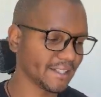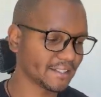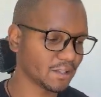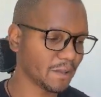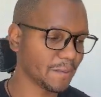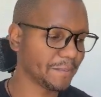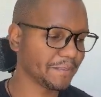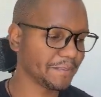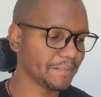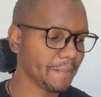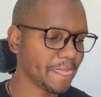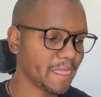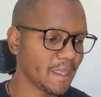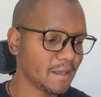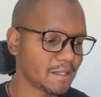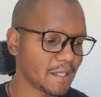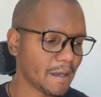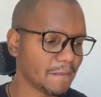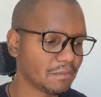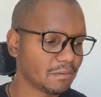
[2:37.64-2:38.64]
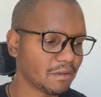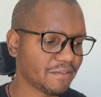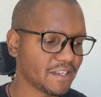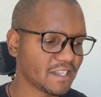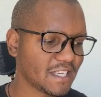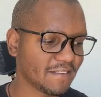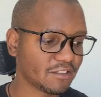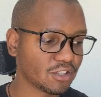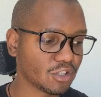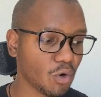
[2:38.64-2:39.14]
Some people think
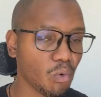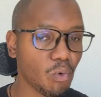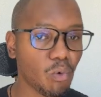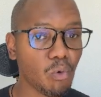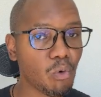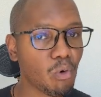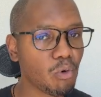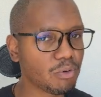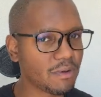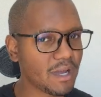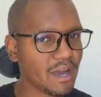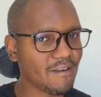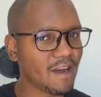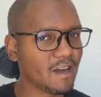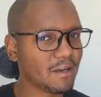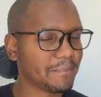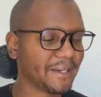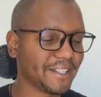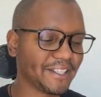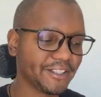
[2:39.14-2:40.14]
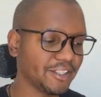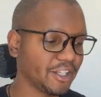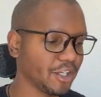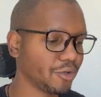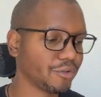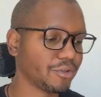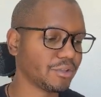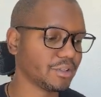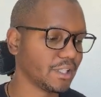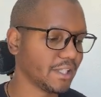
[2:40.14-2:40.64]
you have to go all the way around, but you
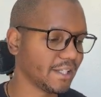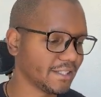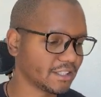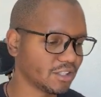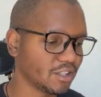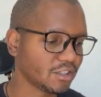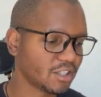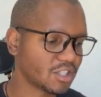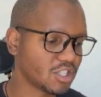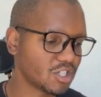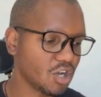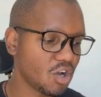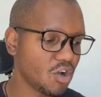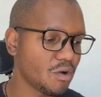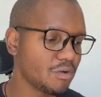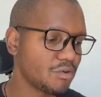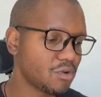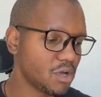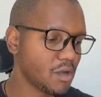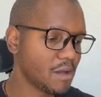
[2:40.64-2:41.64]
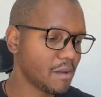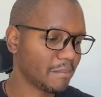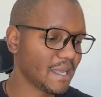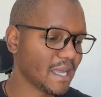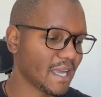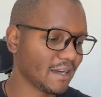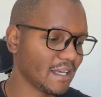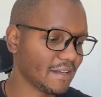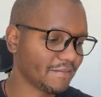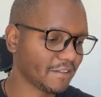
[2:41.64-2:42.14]
don't. As long as you
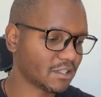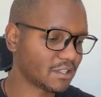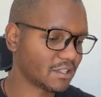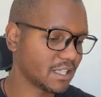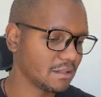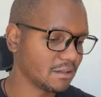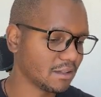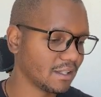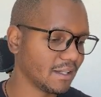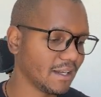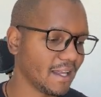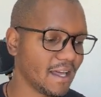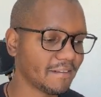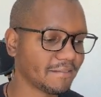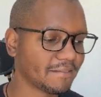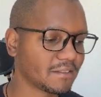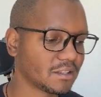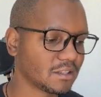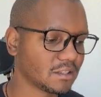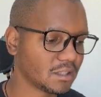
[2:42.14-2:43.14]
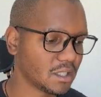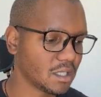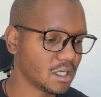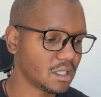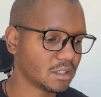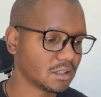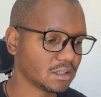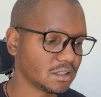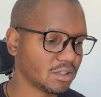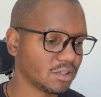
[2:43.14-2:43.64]
make an effort to keep to the left,
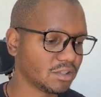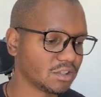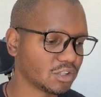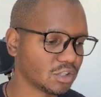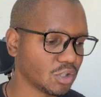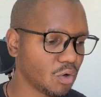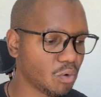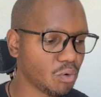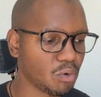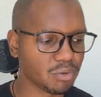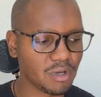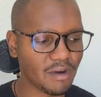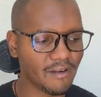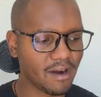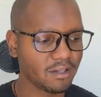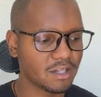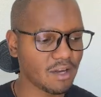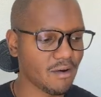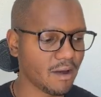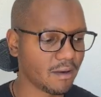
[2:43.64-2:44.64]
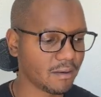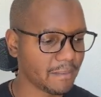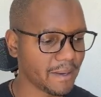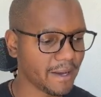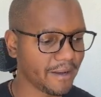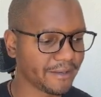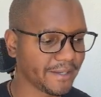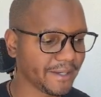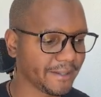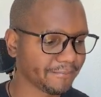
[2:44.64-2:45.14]
you don't need to go all the way around the
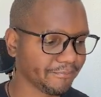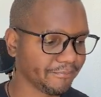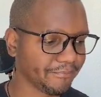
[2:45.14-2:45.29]
roundabout, yeah?